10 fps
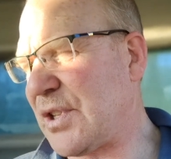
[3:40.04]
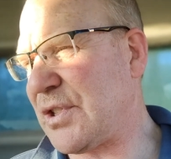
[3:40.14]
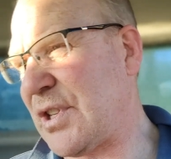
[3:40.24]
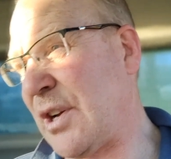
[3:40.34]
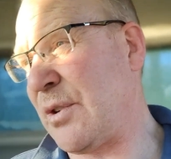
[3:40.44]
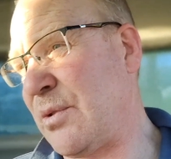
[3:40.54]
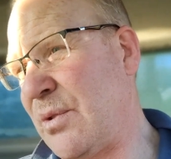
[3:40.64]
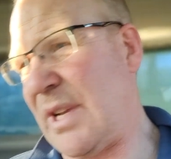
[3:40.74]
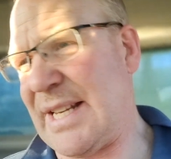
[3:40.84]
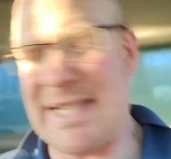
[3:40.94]
So
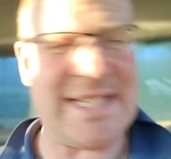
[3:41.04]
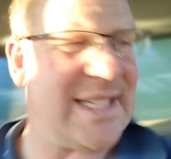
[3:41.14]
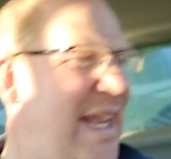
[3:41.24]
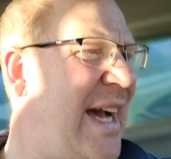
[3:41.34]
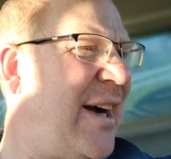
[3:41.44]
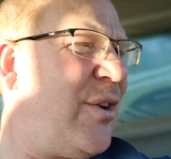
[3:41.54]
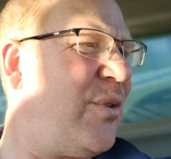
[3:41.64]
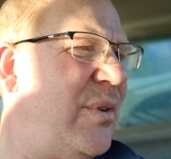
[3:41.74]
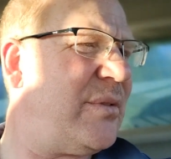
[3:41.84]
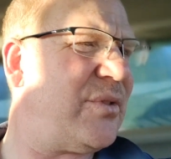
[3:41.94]
it is now
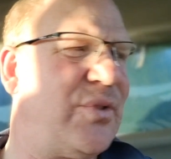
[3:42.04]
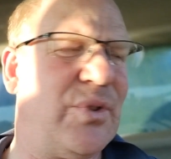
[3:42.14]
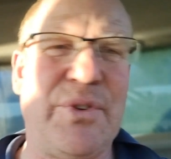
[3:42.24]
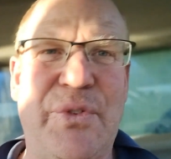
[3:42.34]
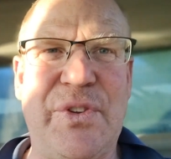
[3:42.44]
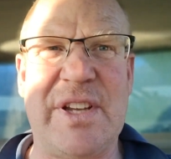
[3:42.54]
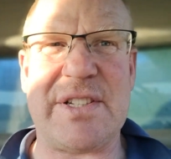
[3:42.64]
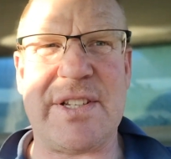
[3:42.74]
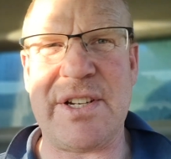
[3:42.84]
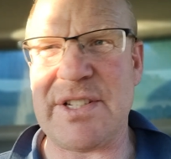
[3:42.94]
sort of
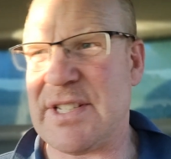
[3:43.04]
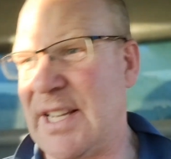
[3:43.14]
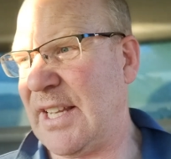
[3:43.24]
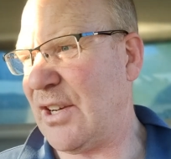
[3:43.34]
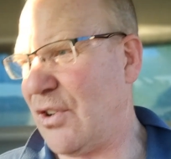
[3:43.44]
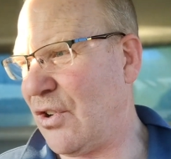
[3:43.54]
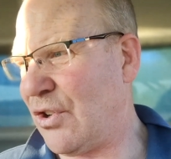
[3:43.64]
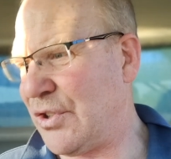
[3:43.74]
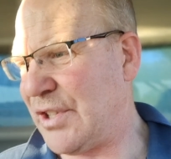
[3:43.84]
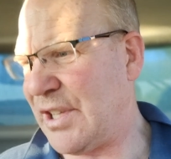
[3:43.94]
6:30
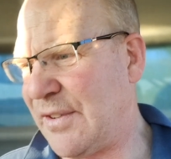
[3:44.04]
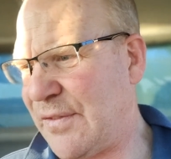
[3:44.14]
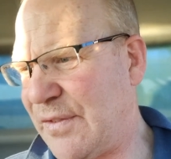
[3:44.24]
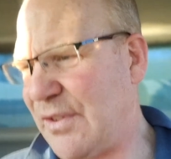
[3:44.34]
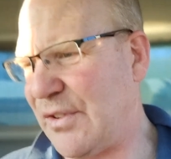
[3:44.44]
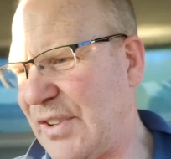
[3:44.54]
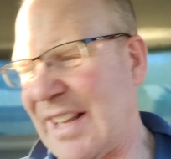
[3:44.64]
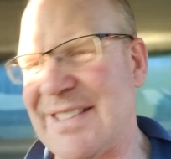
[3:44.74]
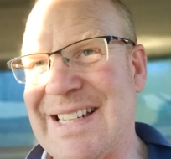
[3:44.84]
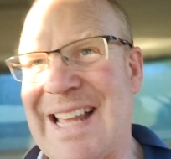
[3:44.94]
on
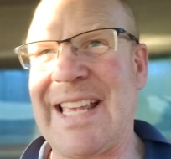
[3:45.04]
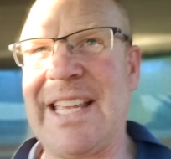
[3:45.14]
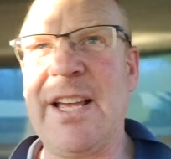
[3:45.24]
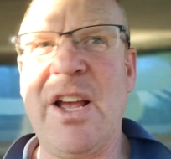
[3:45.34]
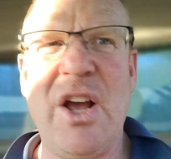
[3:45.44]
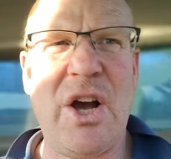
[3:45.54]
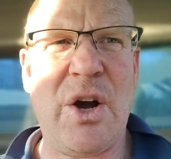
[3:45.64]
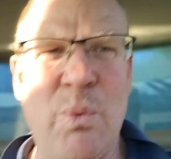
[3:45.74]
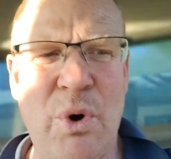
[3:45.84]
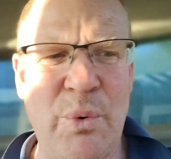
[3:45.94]
Saturday,
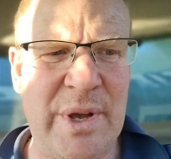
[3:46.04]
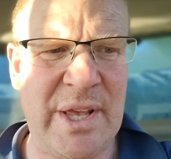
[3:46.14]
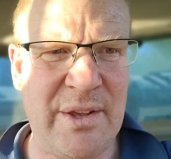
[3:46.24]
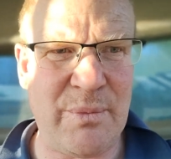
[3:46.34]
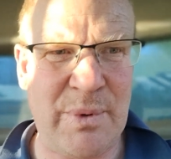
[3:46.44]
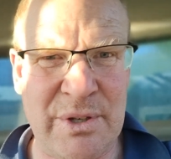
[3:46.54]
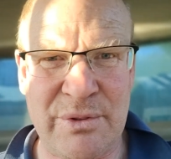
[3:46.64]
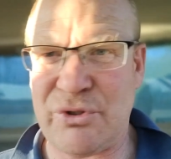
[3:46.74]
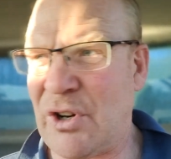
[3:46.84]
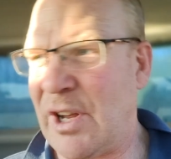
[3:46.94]
and what
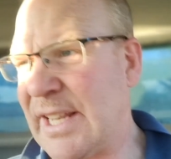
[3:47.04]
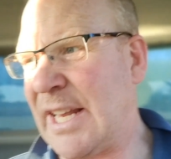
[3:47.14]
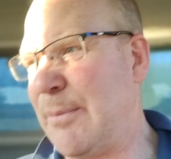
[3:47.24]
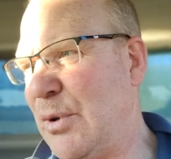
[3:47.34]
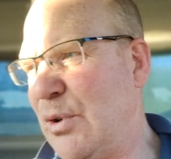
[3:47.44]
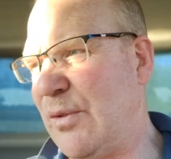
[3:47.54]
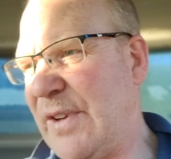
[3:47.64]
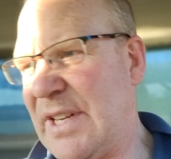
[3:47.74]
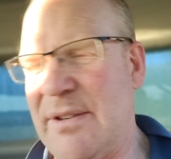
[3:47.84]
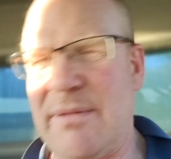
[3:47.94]
we'll try and get a move
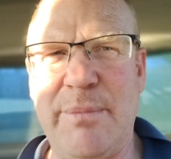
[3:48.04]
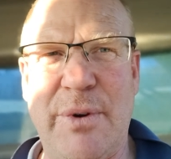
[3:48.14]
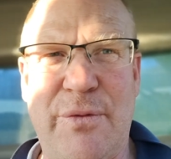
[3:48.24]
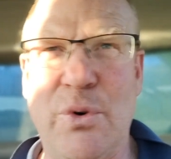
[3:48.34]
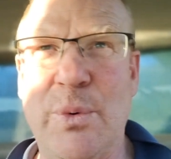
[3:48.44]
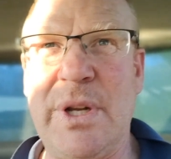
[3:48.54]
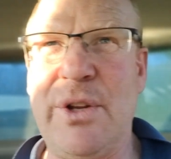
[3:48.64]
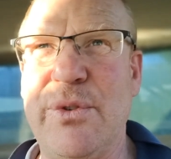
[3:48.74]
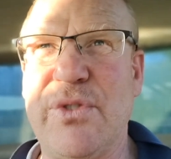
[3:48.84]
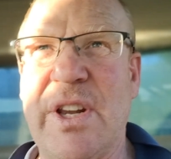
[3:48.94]
in before we
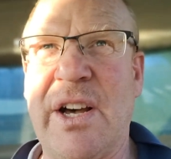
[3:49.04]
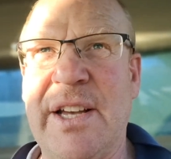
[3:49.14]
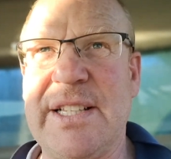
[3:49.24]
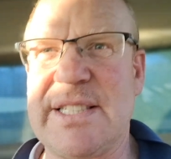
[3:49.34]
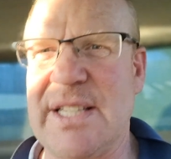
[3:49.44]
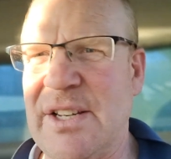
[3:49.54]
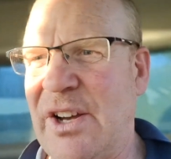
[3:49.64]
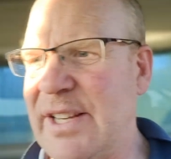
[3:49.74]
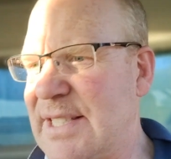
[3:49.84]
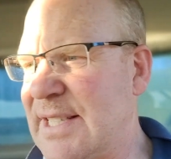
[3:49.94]
lose the light
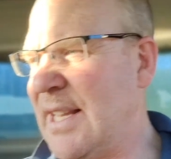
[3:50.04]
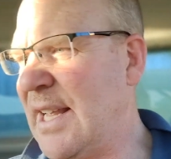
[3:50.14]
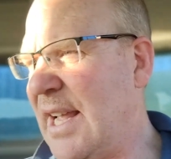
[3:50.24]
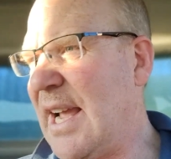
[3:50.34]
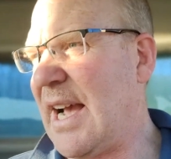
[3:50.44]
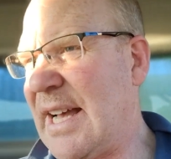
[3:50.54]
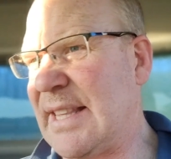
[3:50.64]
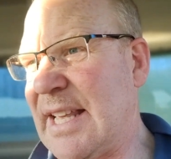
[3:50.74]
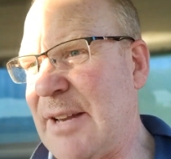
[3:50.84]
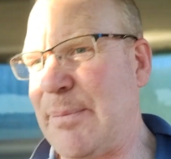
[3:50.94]
tonight,
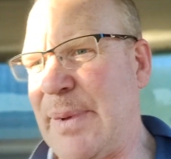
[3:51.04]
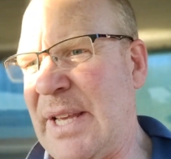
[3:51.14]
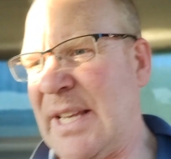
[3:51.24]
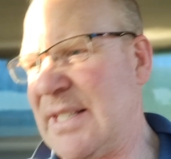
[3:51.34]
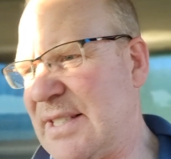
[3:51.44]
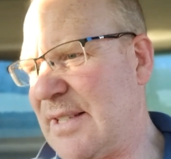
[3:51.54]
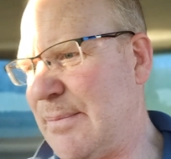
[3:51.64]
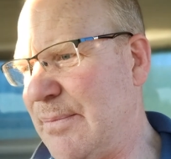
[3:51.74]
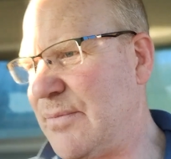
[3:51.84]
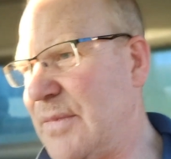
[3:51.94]
and then be in
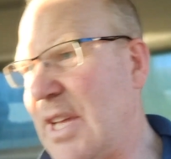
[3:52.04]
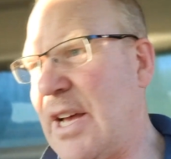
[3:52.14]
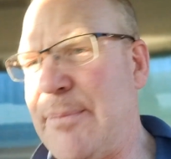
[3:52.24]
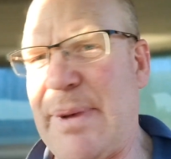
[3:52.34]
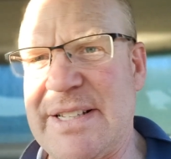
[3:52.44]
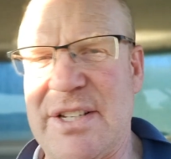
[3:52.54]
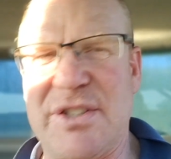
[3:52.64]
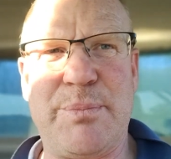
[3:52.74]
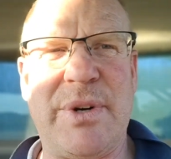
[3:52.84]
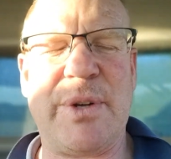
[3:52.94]
some better
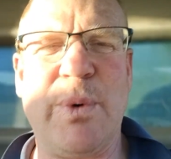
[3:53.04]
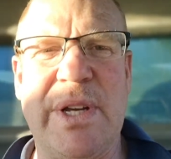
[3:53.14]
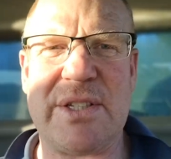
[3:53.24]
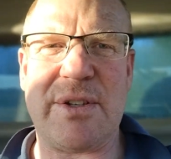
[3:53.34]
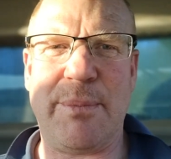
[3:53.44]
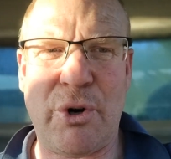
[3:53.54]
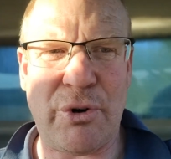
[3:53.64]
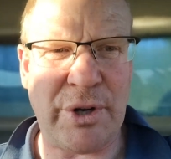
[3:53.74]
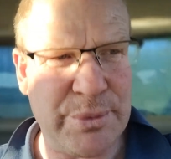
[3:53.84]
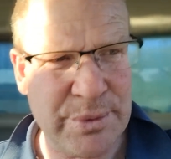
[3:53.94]
spring wheat tomorrow.